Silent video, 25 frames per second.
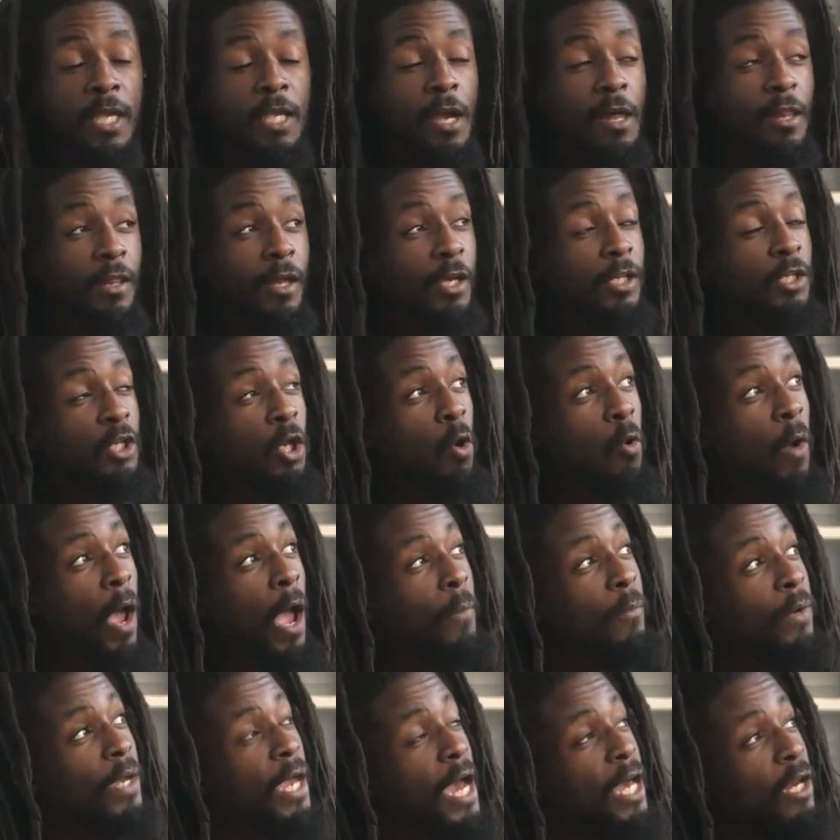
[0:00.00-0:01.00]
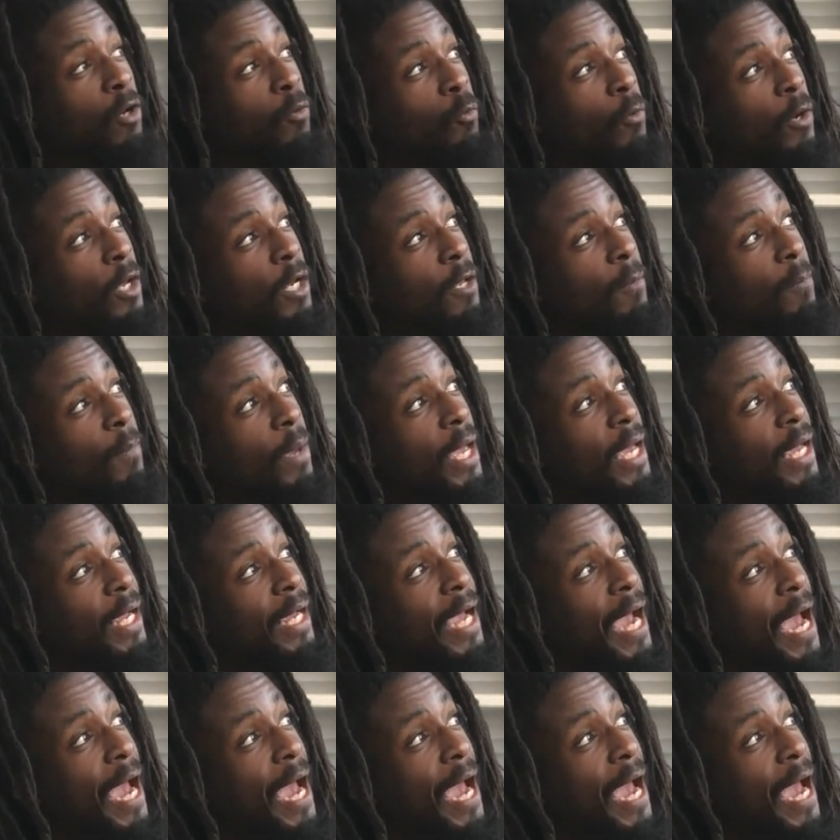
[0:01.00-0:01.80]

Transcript: Y'all like know how we gotta run it, man.